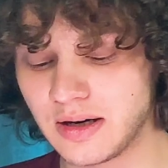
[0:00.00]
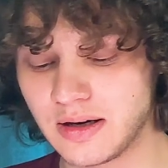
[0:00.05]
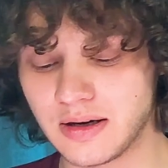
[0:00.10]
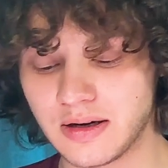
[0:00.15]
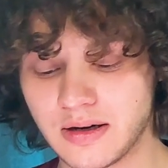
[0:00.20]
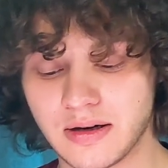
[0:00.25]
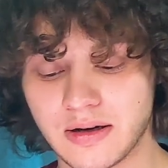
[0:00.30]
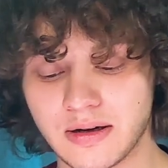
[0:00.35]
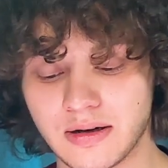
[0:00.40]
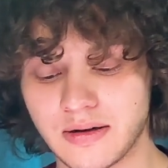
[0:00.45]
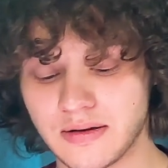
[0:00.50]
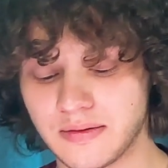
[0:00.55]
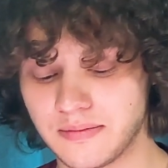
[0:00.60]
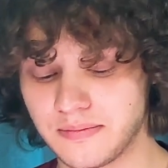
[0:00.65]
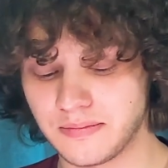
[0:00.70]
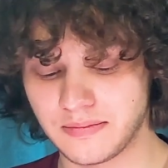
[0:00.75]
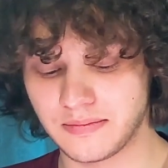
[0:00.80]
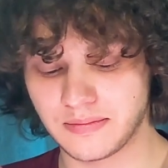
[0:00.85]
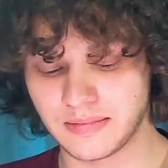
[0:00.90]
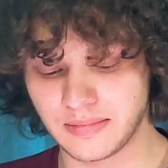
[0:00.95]

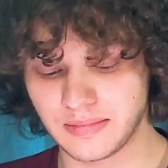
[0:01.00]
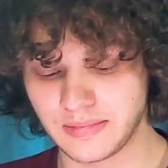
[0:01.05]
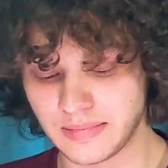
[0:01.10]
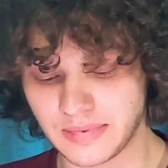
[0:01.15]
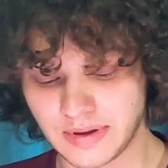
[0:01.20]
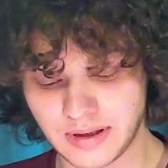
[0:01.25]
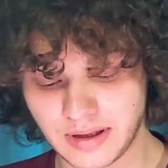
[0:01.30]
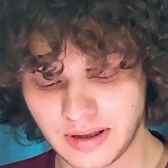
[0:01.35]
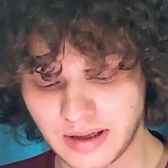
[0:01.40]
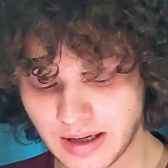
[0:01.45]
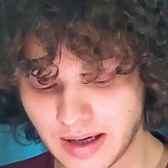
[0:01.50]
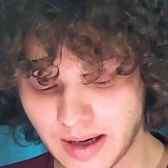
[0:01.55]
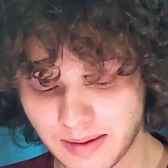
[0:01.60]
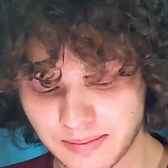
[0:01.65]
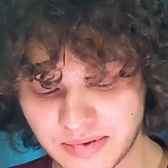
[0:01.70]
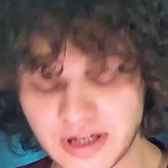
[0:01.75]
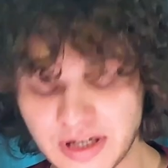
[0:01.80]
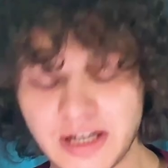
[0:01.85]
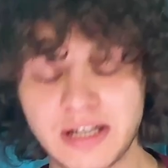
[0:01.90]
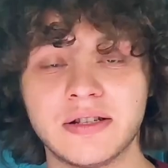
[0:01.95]

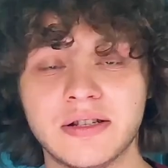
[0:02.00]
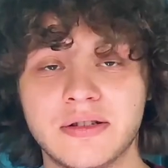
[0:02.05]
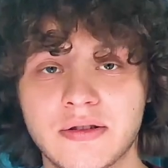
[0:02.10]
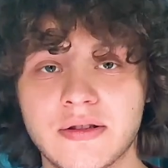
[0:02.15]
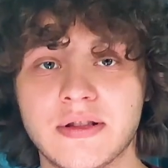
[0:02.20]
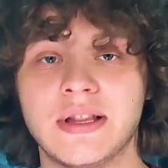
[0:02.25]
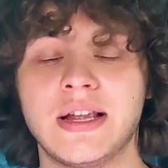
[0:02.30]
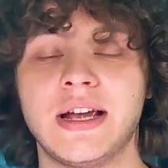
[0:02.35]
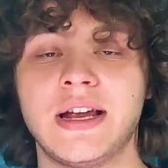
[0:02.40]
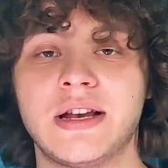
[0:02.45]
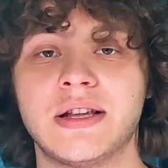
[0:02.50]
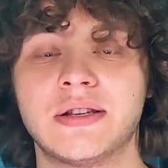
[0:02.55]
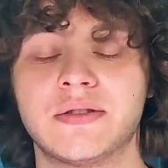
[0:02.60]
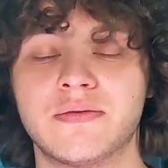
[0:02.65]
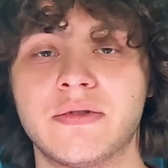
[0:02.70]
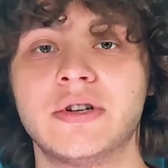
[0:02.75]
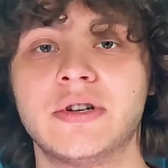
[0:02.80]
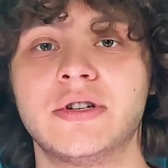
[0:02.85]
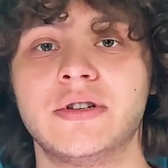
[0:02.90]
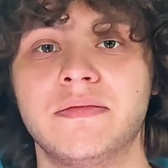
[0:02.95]
updated to the latest
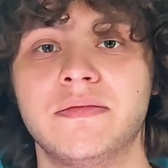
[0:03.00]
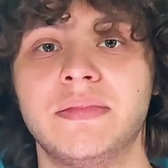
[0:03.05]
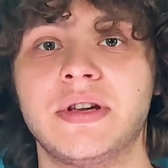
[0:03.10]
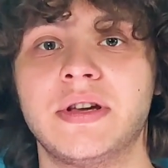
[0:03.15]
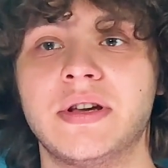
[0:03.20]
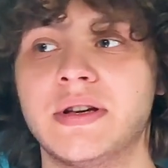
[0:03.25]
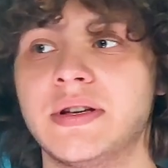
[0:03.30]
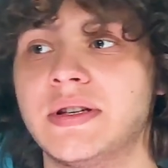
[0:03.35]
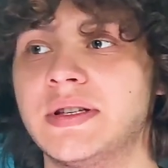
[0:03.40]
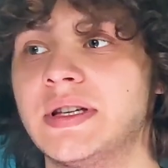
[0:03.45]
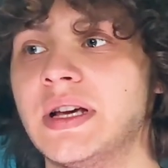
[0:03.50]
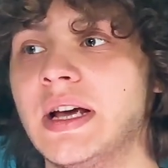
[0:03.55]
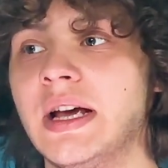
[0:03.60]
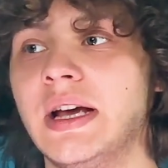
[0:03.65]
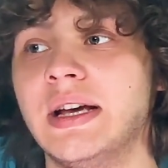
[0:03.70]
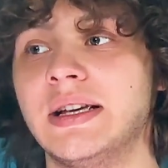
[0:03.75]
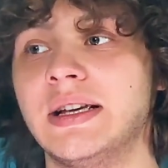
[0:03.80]
version, because